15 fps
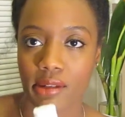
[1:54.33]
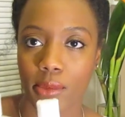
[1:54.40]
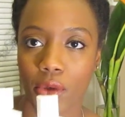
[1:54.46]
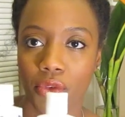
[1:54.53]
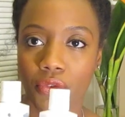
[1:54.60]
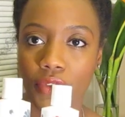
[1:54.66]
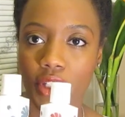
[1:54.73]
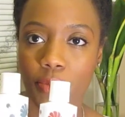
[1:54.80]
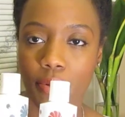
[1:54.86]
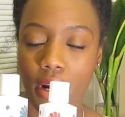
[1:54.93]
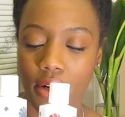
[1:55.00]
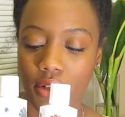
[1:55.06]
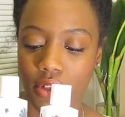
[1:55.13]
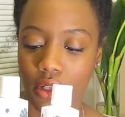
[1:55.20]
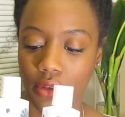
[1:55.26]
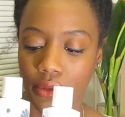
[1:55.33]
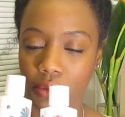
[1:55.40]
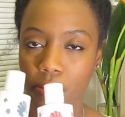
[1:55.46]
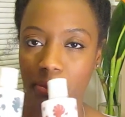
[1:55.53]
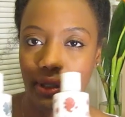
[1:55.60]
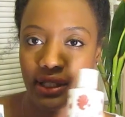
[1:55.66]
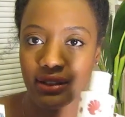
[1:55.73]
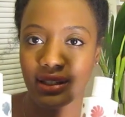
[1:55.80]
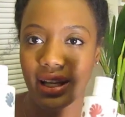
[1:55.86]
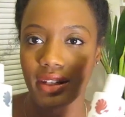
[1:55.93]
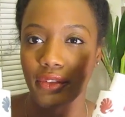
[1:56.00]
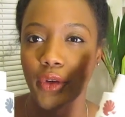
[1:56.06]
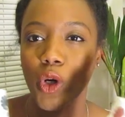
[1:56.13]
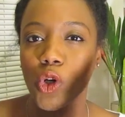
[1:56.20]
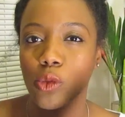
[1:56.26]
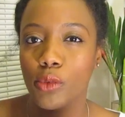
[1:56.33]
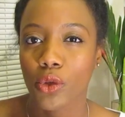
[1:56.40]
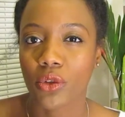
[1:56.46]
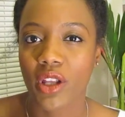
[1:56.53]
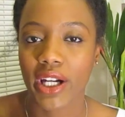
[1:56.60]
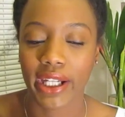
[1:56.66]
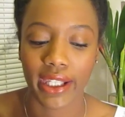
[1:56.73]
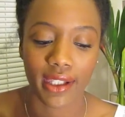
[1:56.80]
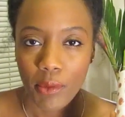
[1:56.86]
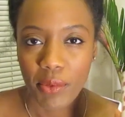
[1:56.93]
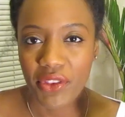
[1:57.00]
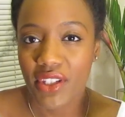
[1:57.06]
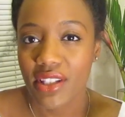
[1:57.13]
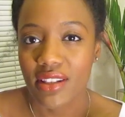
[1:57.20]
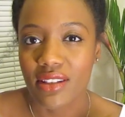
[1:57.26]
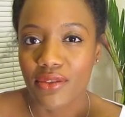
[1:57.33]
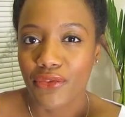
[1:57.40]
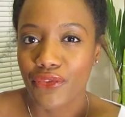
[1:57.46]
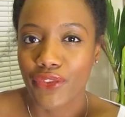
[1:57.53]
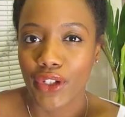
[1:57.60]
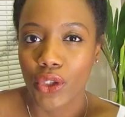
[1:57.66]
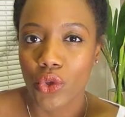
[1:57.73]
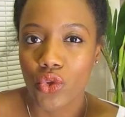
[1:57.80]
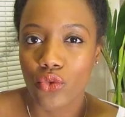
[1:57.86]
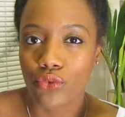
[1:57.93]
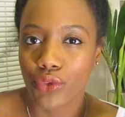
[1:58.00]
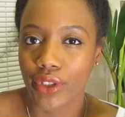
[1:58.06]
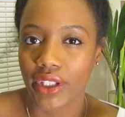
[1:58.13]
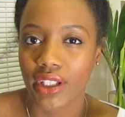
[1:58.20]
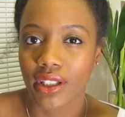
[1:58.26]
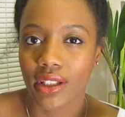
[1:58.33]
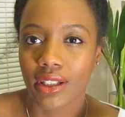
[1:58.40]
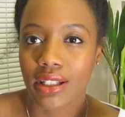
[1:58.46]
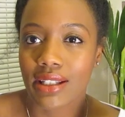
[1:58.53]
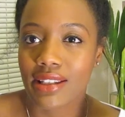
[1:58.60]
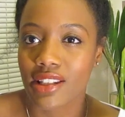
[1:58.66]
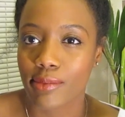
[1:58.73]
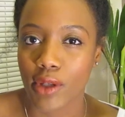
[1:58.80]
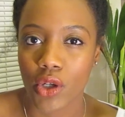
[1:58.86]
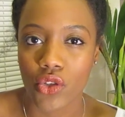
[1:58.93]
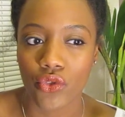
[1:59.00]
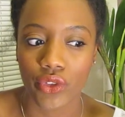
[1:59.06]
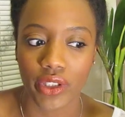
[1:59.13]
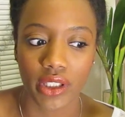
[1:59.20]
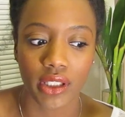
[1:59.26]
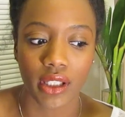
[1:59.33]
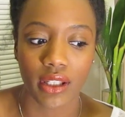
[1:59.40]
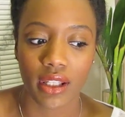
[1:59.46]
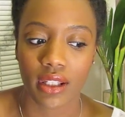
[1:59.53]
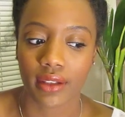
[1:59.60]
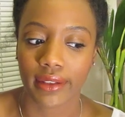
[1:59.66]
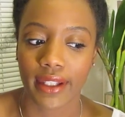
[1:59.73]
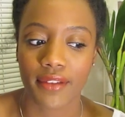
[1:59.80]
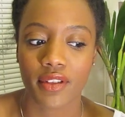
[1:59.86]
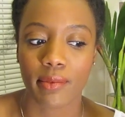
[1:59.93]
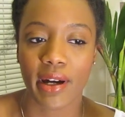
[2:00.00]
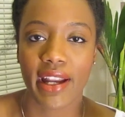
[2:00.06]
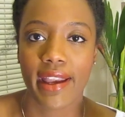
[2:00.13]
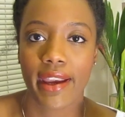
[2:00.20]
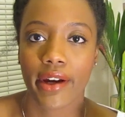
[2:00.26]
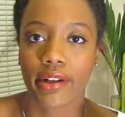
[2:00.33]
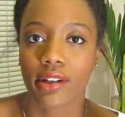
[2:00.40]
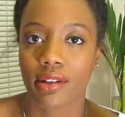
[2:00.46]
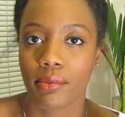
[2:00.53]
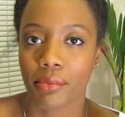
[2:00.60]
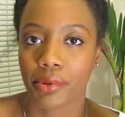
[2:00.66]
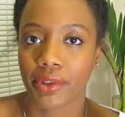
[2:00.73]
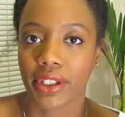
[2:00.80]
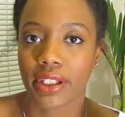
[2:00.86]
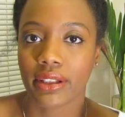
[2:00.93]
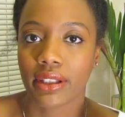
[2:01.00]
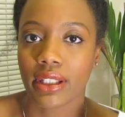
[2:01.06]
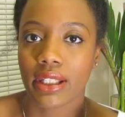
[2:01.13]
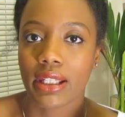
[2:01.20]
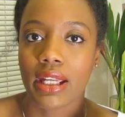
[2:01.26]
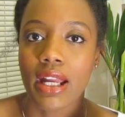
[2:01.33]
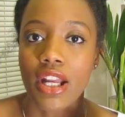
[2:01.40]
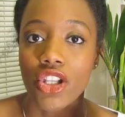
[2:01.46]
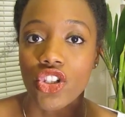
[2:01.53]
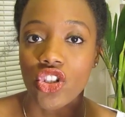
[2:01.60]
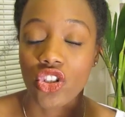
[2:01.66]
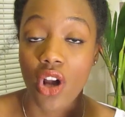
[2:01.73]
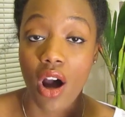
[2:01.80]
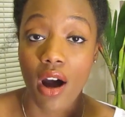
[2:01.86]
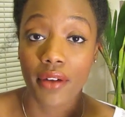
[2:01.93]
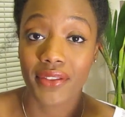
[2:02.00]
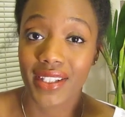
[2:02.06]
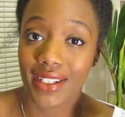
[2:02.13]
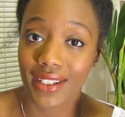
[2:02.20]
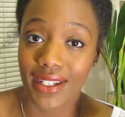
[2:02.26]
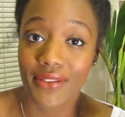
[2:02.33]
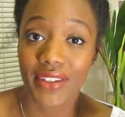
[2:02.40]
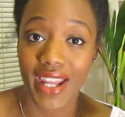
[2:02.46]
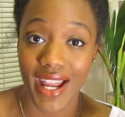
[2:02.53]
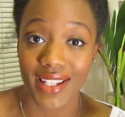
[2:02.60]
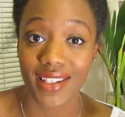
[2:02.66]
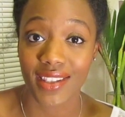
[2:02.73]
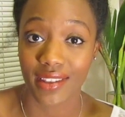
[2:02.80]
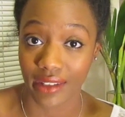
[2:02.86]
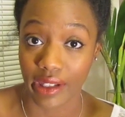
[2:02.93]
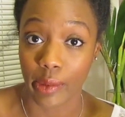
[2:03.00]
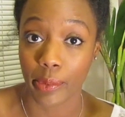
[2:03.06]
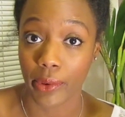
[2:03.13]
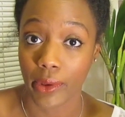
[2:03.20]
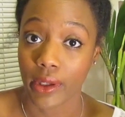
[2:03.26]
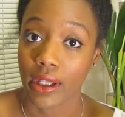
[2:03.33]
Both of these products are a little bit kind of herbal-like, but this feels really good, it smells really good, and it leaves my hair completely soft, and it even has slip.